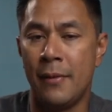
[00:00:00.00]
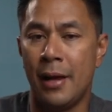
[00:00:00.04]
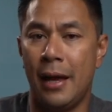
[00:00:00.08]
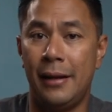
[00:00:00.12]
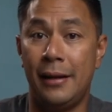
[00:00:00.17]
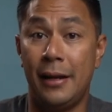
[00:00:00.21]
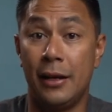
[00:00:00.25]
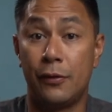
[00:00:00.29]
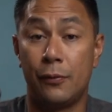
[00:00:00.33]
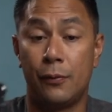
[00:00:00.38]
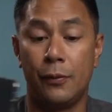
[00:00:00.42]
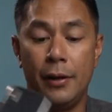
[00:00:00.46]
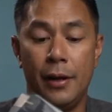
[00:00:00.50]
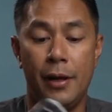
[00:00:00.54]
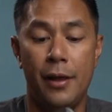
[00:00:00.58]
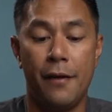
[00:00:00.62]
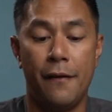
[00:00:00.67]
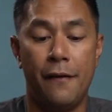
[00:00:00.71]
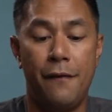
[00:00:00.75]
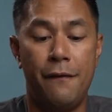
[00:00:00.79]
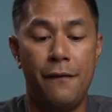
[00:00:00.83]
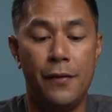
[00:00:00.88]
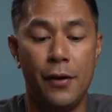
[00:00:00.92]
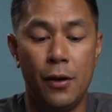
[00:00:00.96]
and that's really
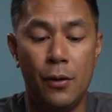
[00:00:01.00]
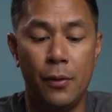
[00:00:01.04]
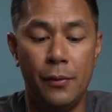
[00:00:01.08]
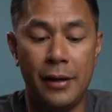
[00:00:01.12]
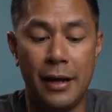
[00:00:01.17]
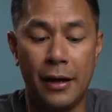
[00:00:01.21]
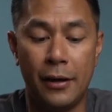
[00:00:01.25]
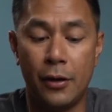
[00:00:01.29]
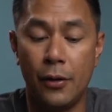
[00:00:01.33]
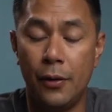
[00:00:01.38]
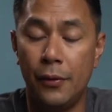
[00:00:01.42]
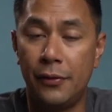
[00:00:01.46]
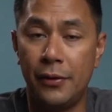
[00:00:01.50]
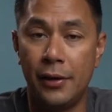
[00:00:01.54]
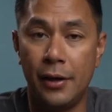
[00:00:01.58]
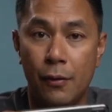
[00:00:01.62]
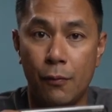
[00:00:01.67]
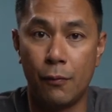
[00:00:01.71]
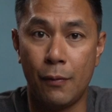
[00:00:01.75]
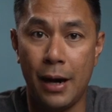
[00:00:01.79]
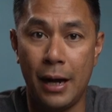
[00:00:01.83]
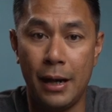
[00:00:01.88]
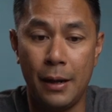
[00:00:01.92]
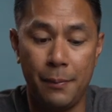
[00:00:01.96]
the phone that goes
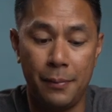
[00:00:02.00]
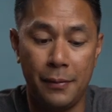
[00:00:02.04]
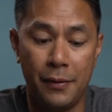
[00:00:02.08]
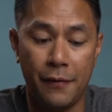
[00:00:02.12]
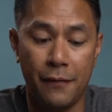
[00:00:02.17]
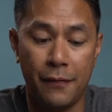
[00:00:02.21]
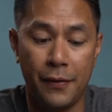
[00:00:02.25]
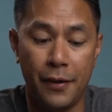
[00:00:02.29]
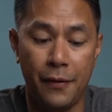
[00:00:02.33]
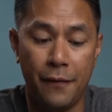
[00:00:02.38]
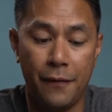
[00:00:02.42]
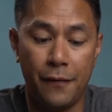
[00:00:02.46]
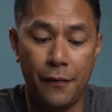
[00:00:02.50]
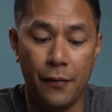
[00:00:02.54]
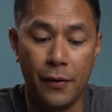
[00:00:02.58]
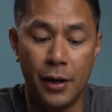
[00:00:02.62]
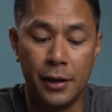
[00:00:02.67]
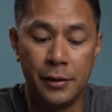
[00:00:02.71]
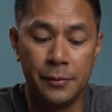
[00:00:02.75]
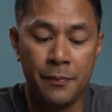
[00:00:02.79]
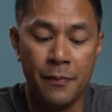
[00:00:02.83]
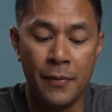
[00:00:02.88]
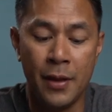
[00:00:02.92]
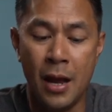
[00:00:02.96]
in right up the very
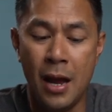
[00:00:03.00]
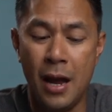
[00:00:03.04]
front.